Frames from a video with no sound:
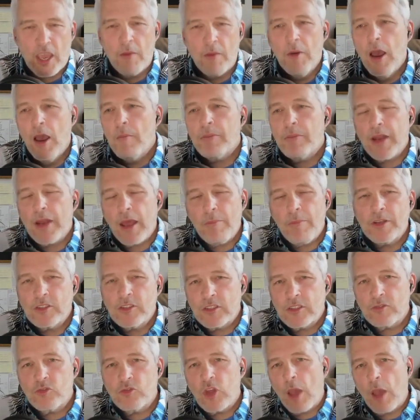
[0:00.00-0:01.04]
But I've been
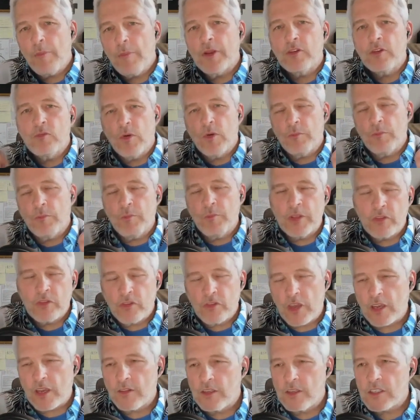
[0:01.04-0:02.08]
I've been been sucking
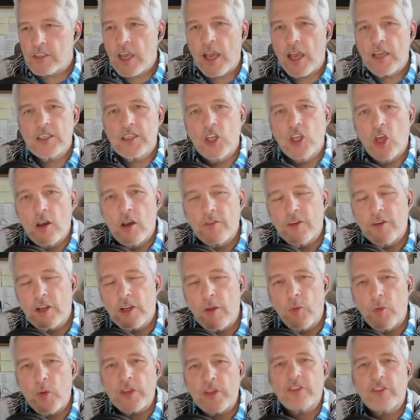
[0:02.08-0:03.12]
these guys along for a couple of
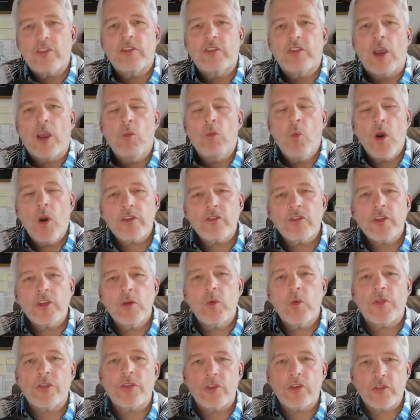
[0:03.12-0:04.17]
weeks because I want to see what
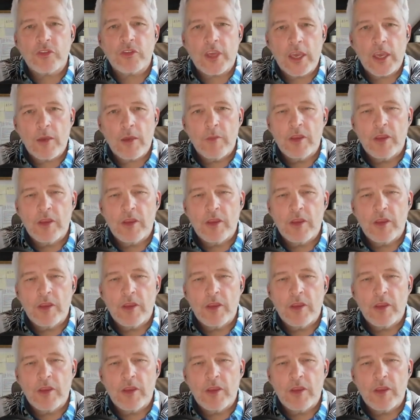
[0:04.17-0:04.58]
their scam is.